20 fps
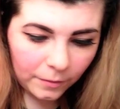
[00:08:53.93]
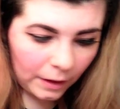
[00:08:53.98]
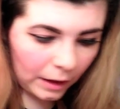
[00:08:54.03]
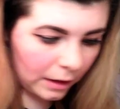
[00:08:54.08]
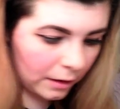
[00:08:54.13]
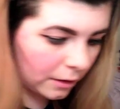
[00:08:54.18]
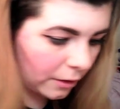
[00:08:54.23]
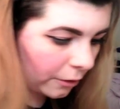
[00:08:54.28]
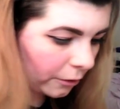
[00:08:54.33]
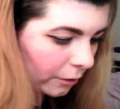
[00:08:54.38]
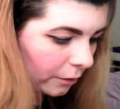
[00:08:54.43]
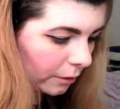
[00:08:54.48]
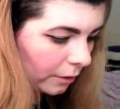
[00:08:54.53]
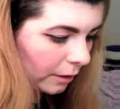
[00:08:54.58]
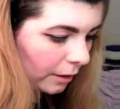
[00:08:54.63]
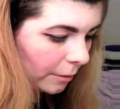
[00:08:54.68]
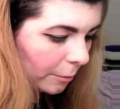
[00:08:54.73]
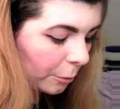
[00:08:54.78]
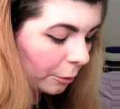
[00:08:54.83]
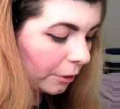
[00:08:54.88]
And also
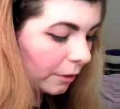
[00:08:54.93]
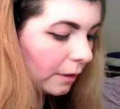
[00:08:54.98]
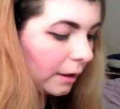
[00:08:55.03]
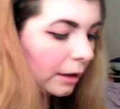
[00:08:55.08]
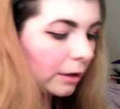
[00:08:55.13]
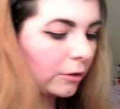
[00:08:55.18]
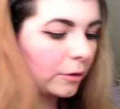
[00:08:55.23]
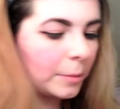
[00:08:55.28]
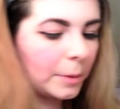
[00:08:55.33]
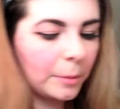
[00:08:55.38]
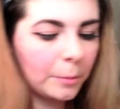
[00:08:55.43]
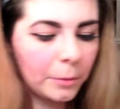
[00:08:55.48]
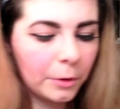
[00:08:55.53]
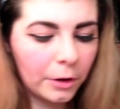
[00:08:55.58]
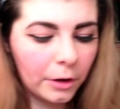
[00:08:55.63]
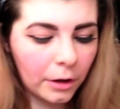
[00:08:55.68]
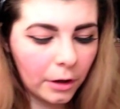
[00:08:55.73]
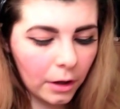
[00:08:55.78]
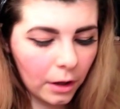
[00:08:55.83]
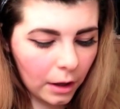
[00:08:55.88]
the important thing to
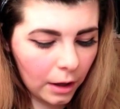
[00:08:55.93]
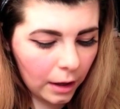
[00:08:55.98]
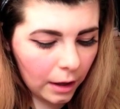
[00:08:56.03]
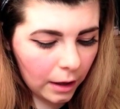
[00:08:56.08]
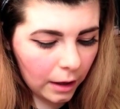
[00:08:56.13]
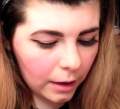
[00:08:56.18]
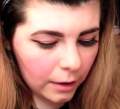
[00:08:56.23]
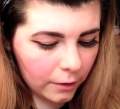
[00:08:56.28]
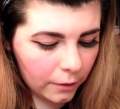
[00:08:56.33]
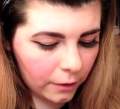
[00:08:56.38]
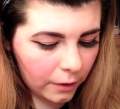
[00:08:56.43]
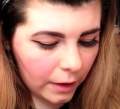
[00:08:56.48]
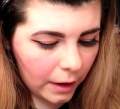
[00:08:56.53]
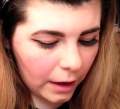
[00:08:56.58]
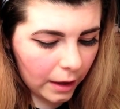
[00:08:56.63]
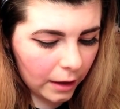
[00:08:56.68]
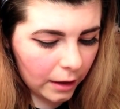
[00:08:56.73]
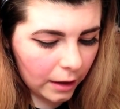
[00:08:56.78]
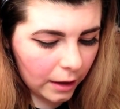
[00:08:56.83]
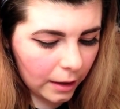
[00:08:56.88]
remember is
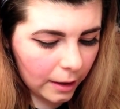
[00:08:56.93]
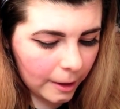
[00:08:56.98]
that